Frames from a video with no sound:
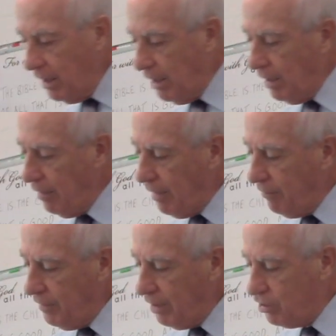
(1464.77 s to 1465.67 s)
that
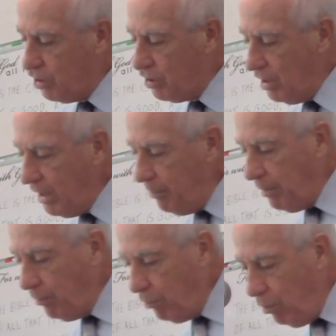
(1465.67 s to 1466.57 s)
fell
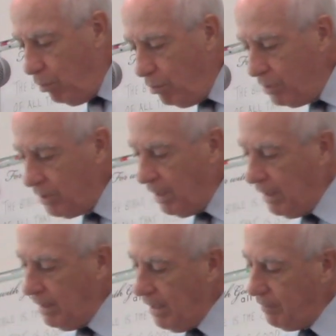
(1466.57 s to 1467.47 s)
asleep arose,
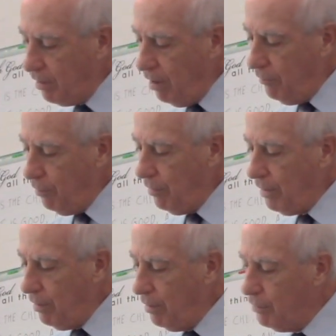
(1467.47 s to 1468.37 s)
and having gone forth
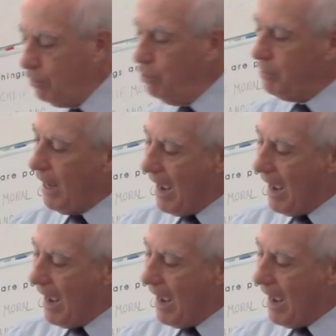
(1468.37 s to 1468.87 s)
out of the tombs